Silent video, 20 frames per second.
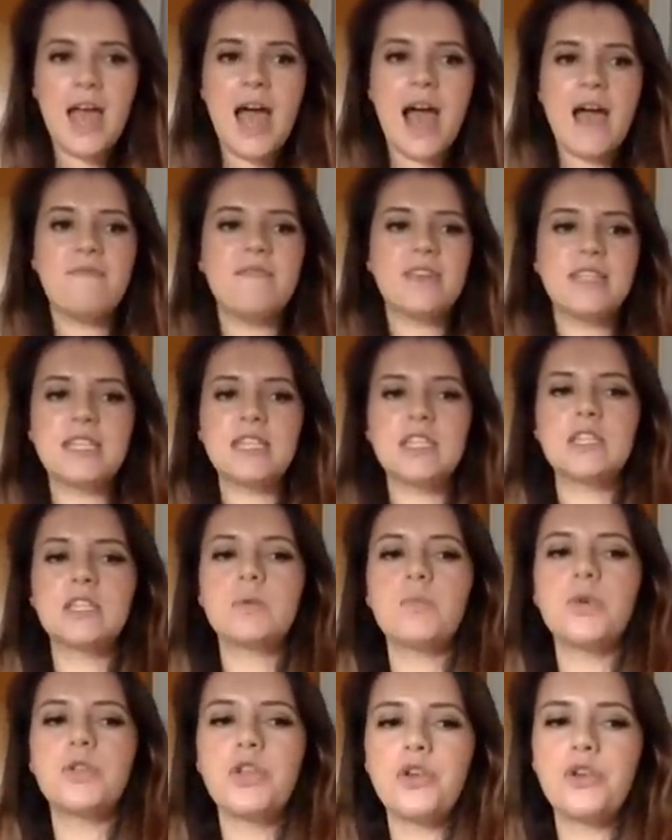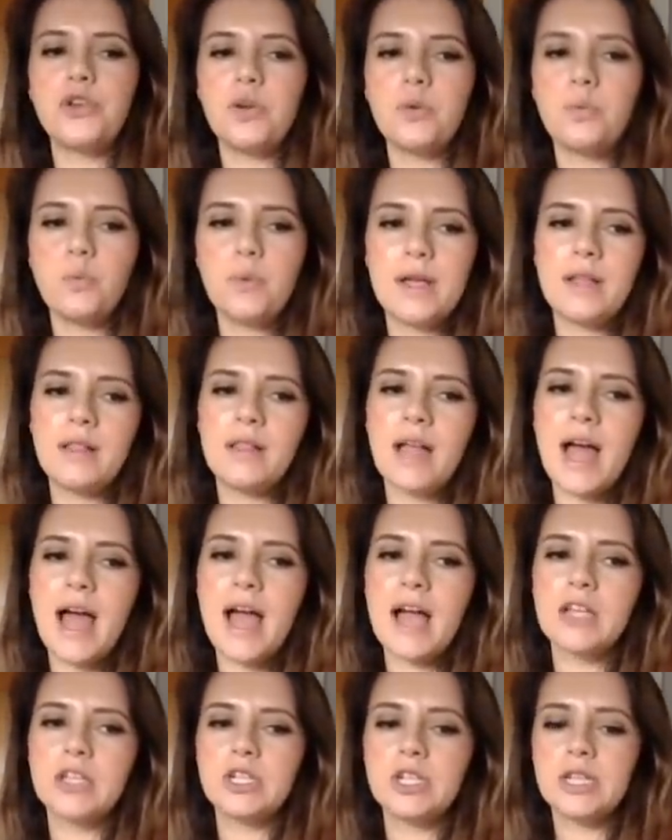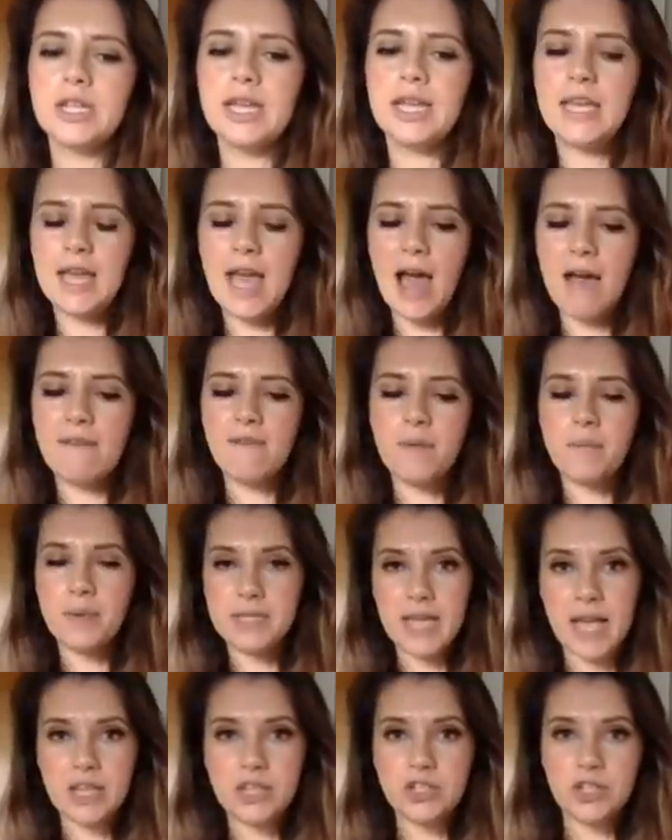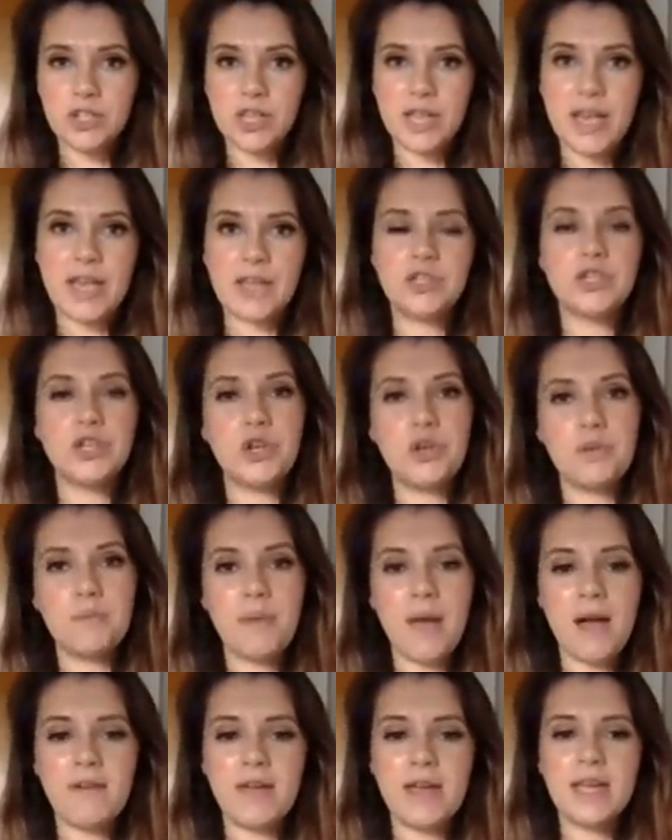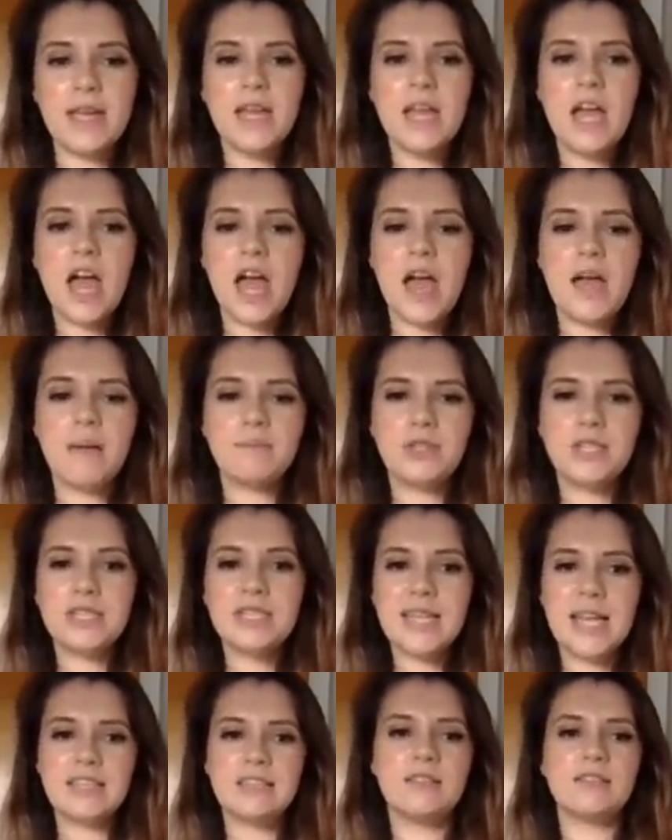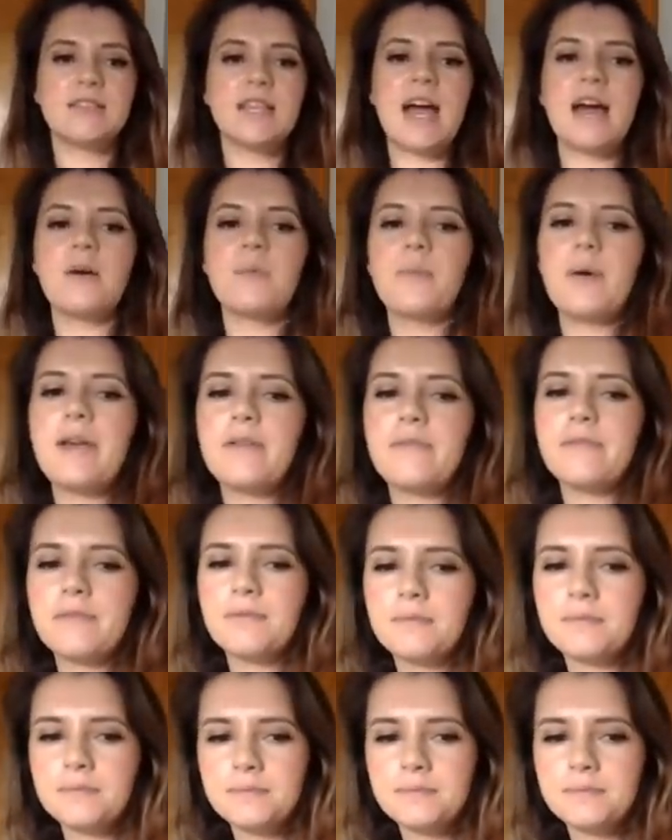And this is someone who you will actually have a potential here to marry and to settle down with.